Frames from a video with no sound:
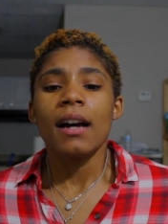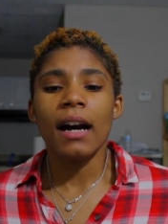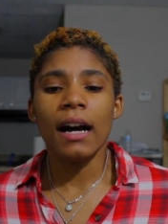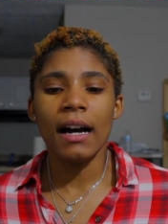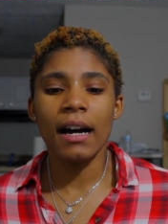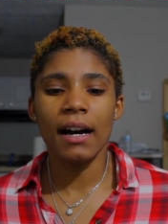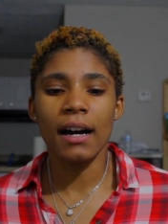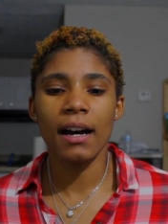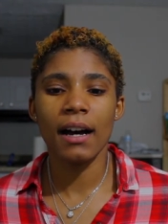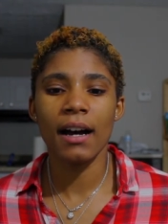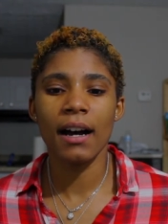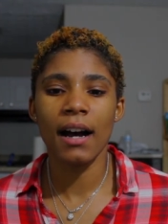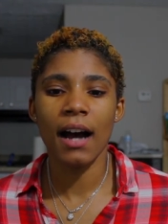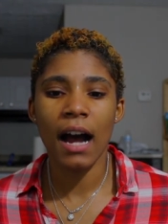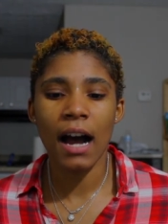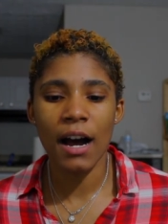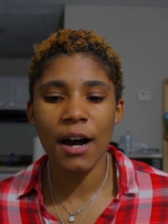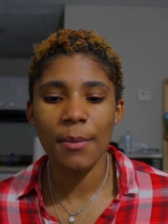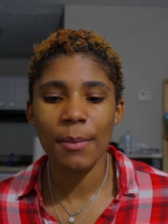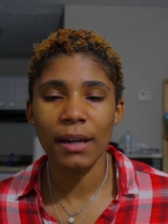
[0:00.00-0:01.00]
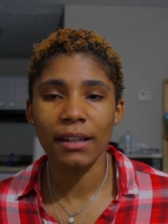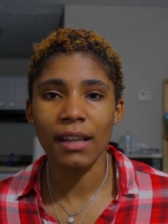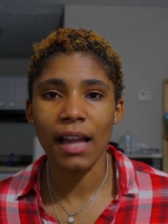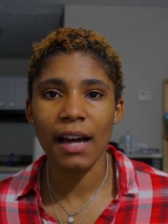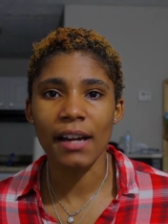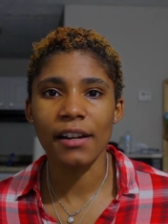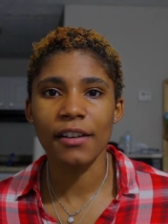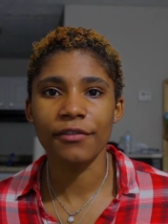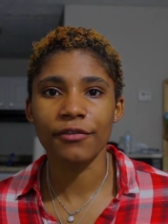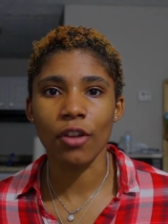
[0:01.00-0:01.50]
a
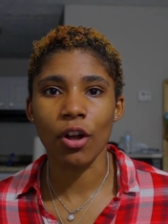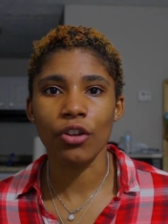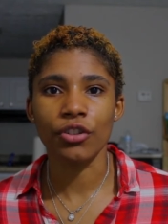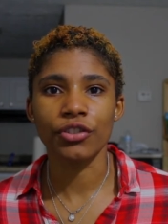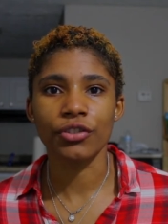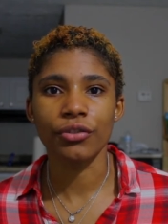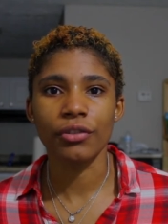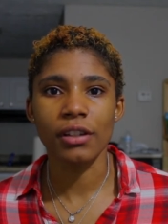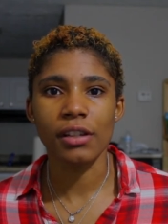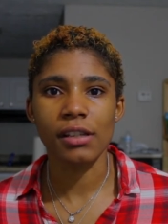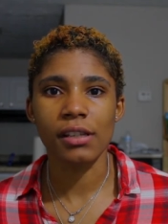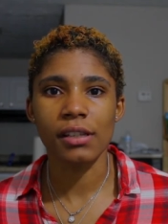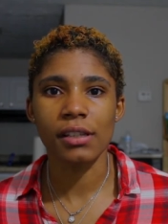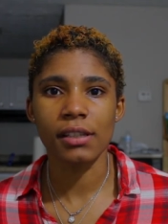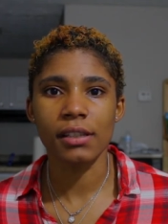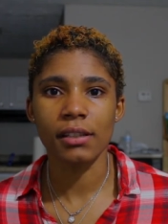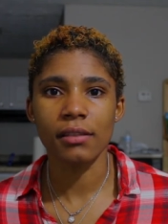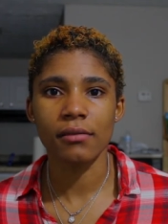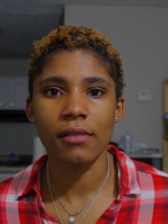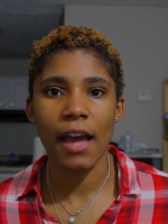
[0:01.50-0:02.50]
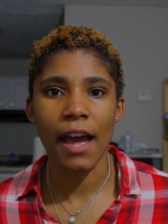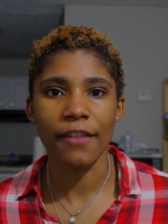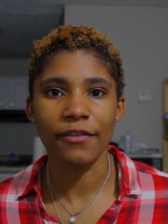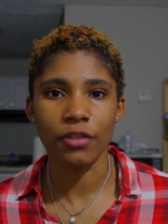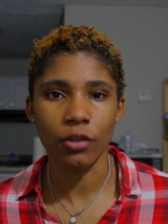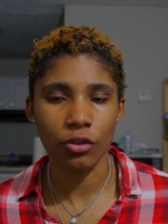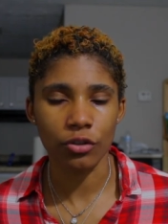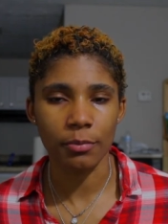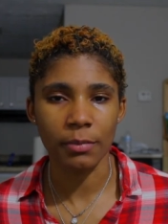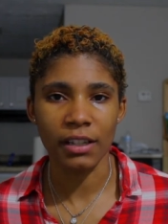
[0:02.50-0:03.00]
lot of law students have
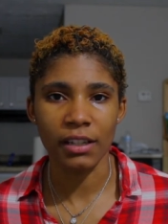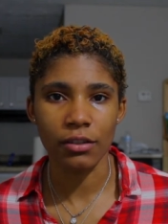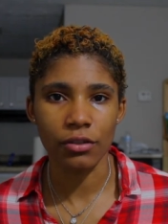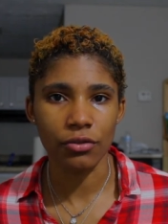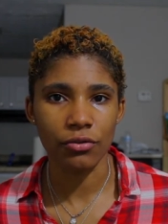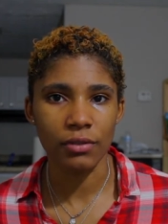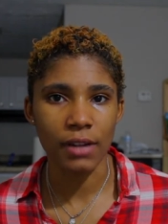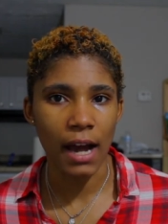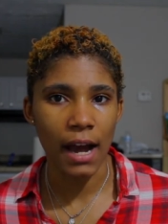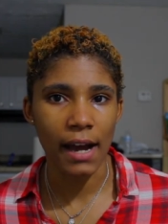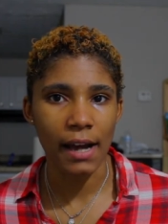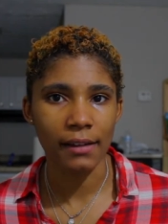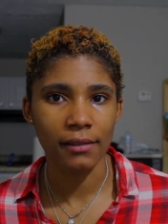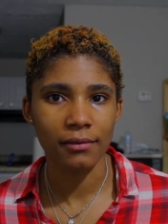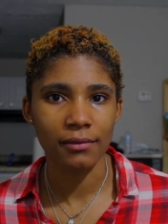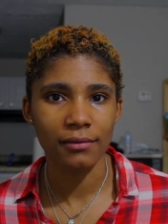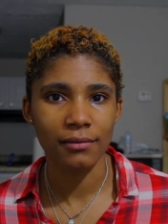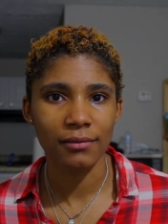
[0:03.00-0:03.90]
told me do not